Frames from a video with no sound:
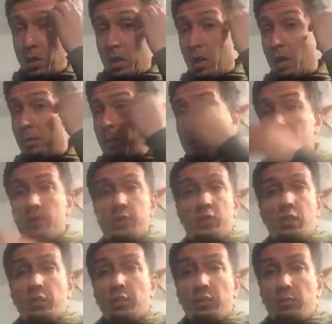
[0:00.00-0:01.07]
because it's
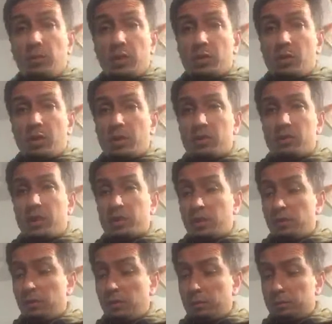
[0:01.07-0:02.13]
not
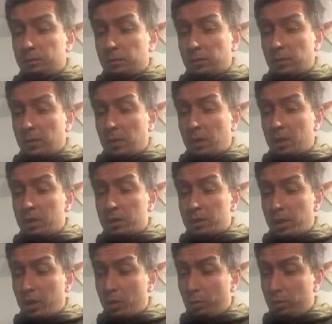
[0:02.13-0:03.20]
constructive. It doesn't
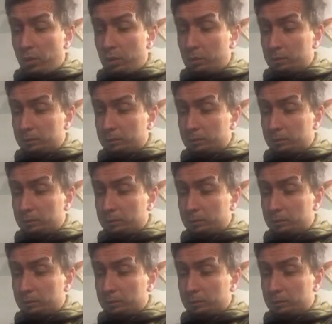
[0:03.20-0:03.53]
help you.